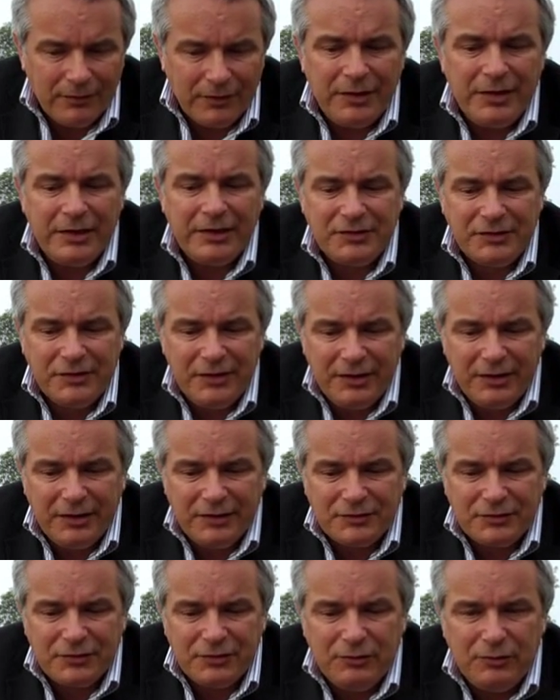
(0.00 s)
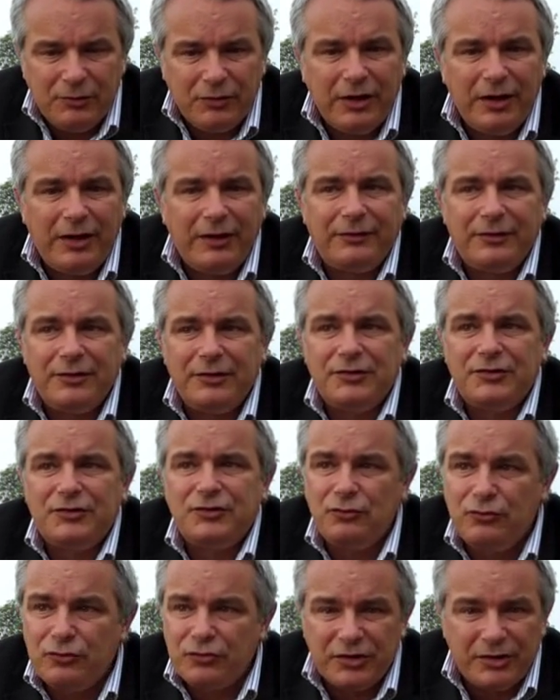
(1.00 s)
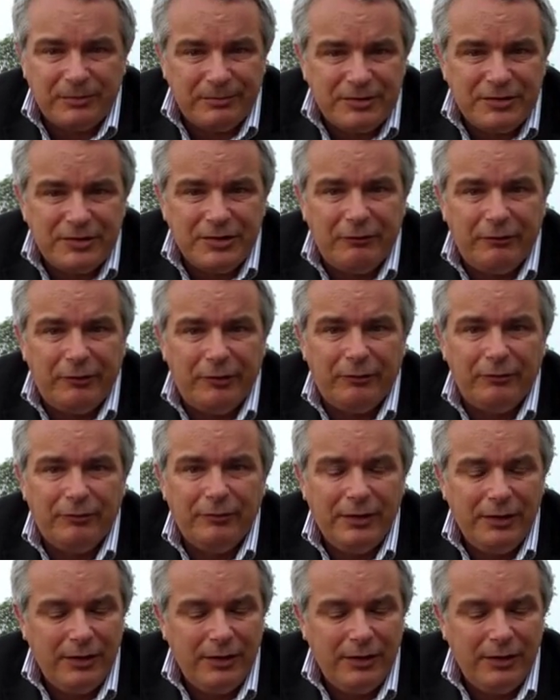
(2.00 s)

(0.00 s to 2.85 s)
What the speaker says: The next thing is to look at the source of the material.